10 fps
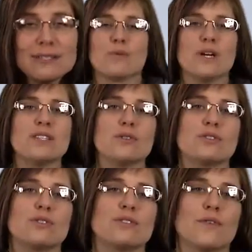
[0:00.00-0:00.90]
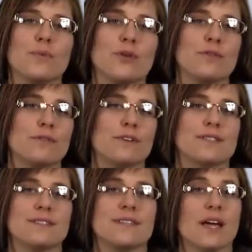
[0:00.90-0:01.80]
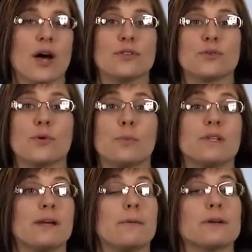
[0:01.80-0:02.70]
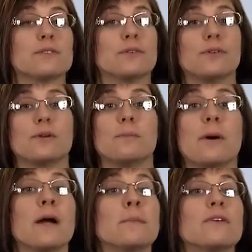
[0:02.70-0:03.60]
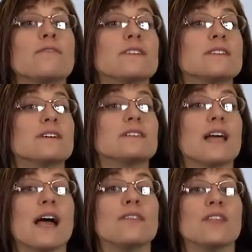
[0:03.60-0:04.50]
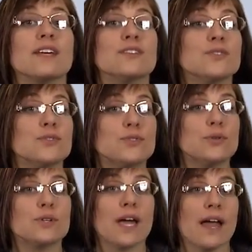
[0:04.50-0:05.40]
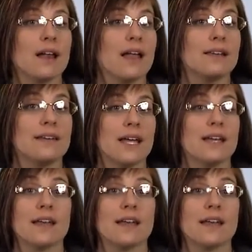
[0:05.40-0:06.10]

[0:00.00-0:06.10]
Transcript: Researchers from the Universitat Autònoma de Barcelona Department of Physics and the Institut Català de